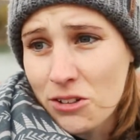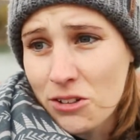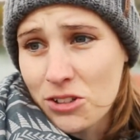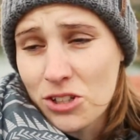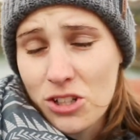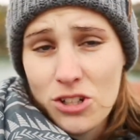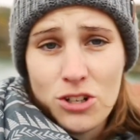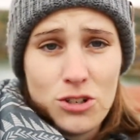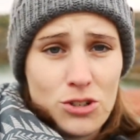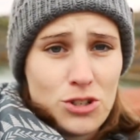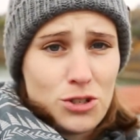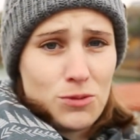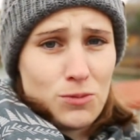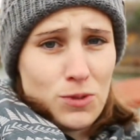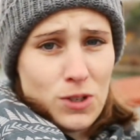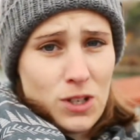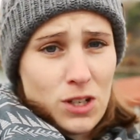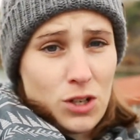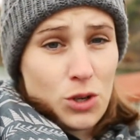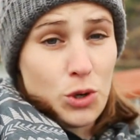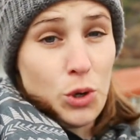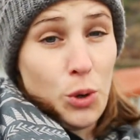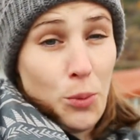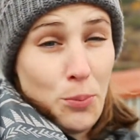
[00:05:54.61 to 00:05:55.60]
was gonna do some
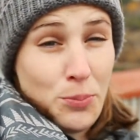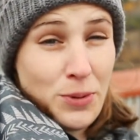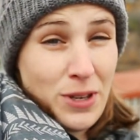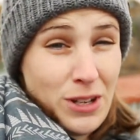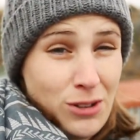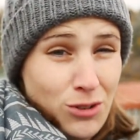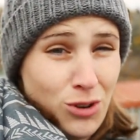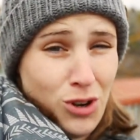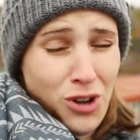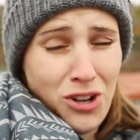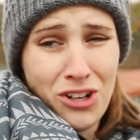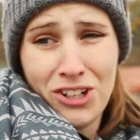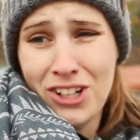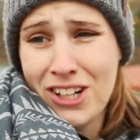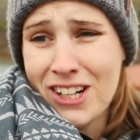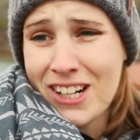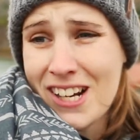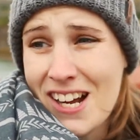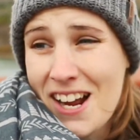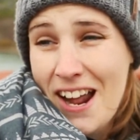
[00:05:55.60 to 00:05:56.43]
really cool B-roll,